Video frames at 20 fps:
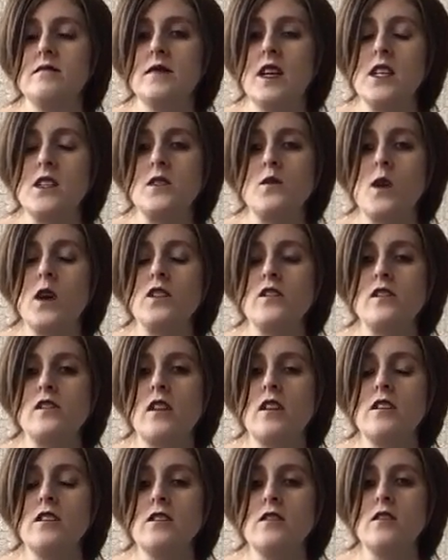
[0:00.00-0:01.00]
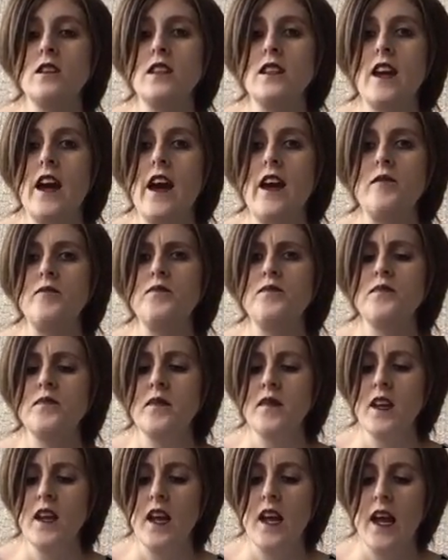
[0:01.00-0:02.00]
might as well start doing
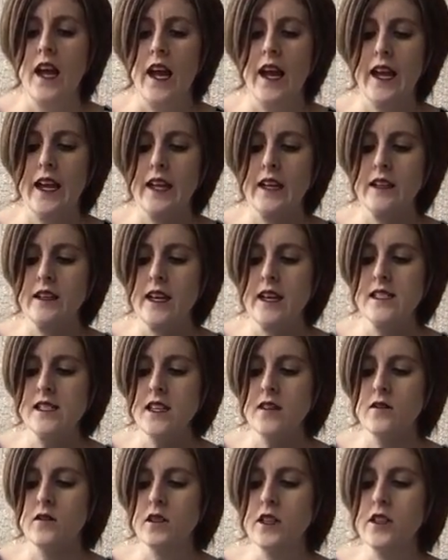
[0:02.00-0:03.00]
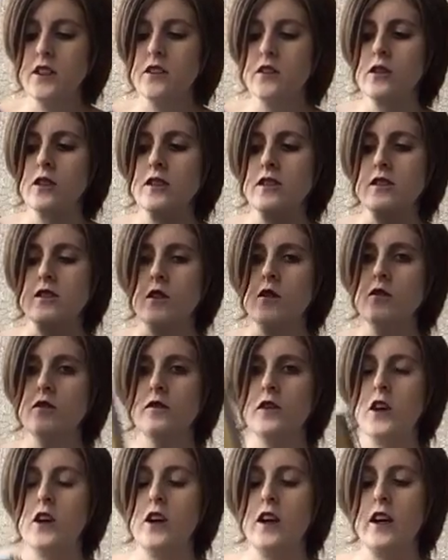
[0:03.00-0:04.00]
that. And as I've looked through it so
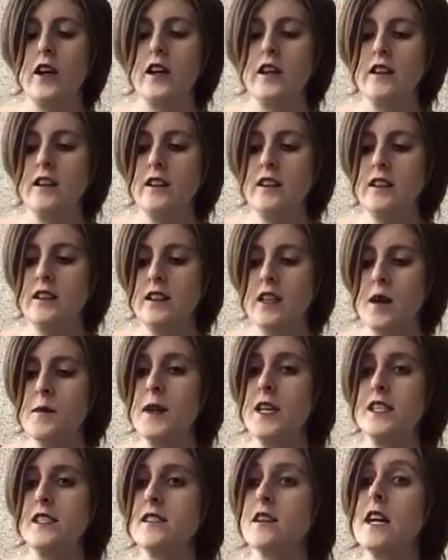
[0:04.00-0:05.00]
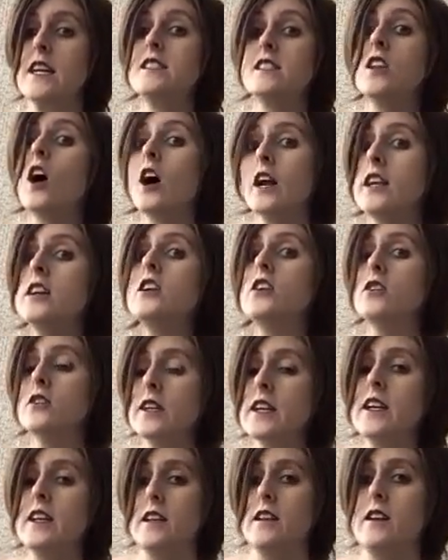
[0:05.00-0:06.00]
far, I mean, it's not a
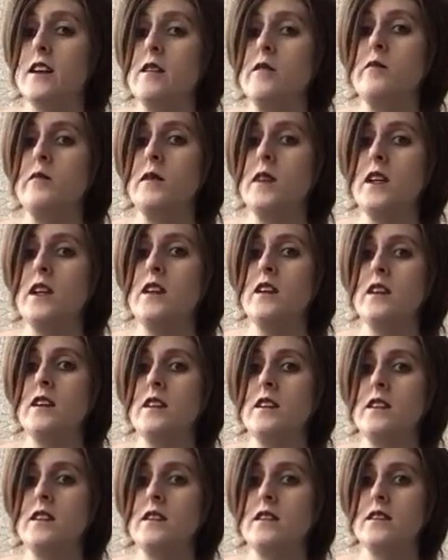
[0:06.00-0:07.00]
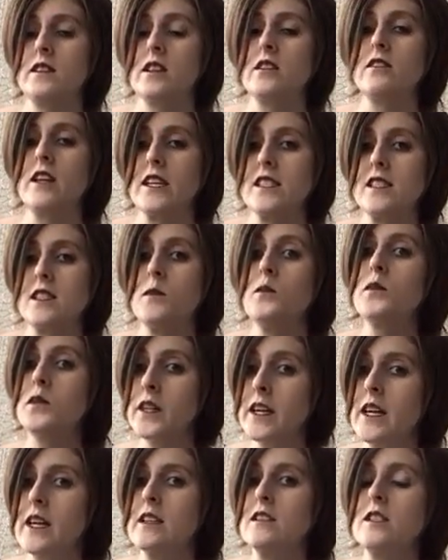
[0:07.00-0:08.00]
curriculum. They're lesson
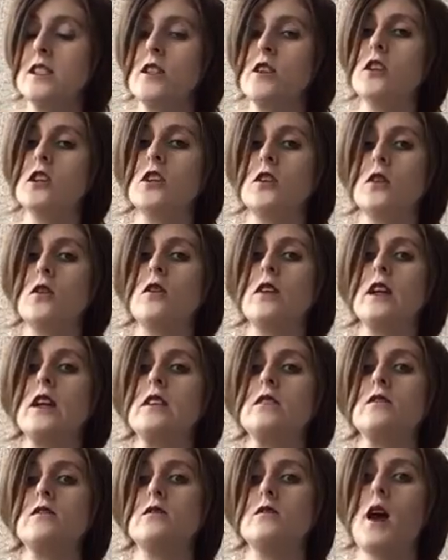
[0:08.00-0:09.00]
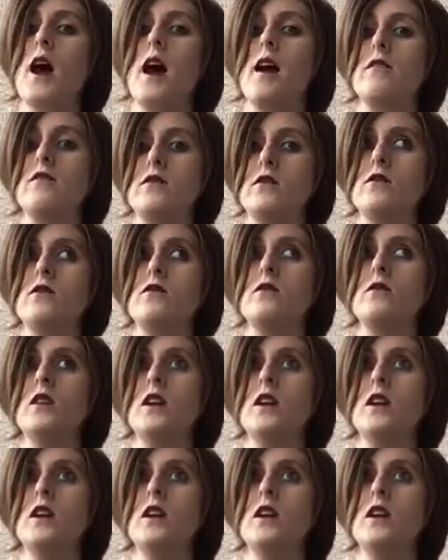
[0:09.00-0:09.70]
plans, so you're going to have to